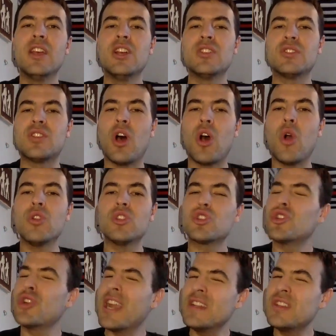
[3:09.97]
So
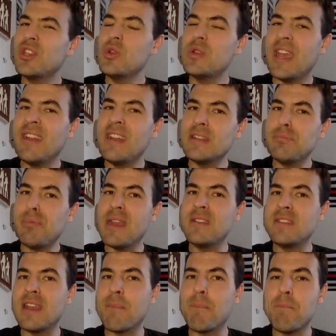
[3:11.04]
transcutaneous
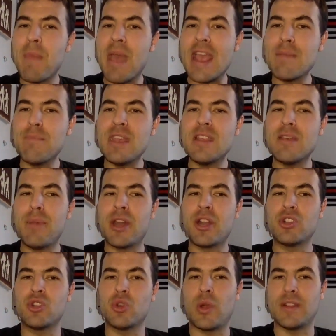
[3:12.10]
pacing may be the better
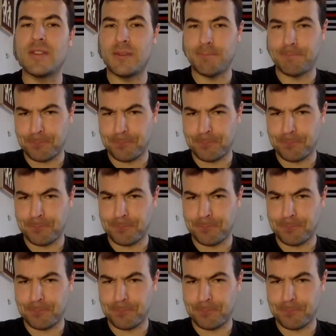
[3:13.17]
choice.